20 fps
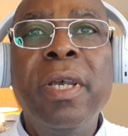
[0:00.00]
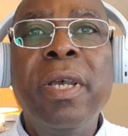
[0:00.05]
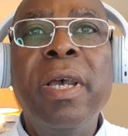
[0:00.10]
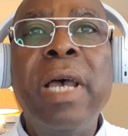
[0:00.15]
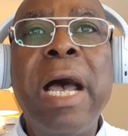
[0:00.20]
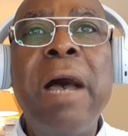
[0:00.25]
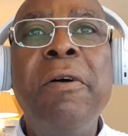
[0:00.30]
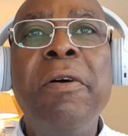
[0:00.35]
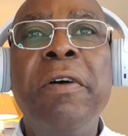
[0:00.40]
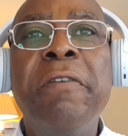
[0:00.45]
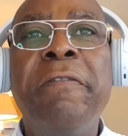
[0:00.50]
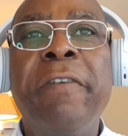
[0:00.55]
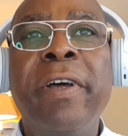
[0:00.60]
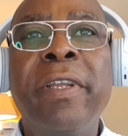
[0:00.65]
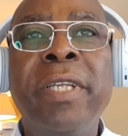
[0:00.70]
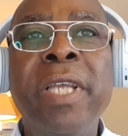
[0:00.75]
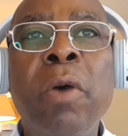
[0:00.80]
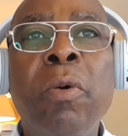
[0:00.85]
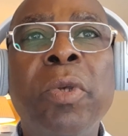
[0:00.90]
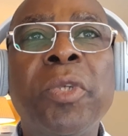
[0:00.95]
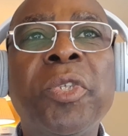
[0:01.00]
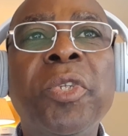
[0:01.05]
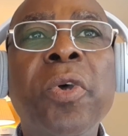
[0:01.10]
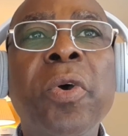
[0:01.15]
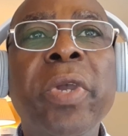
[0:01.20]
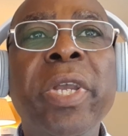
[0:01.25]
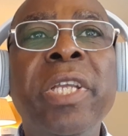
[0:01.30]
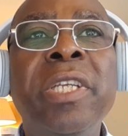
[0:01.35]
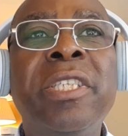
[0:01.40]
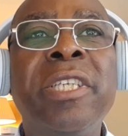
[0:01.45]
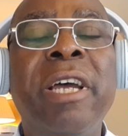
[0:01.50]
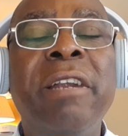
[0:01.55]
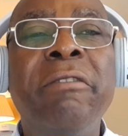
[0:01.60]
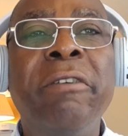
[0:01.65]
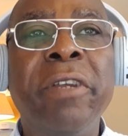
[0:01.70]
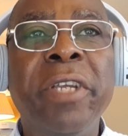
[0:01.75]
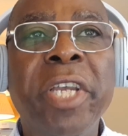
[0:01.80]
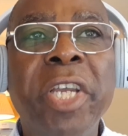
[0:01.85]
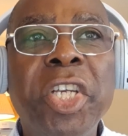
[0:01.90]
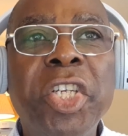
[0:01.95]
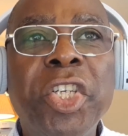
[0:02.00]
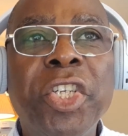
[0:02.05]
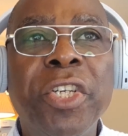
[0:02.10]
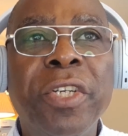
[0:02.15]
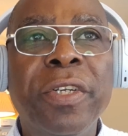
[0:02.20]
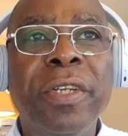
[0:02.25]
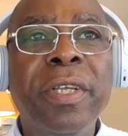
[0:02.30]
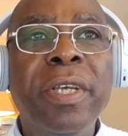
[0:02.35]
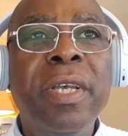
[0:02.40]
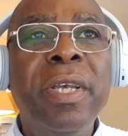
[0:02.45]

However, there was no interrogation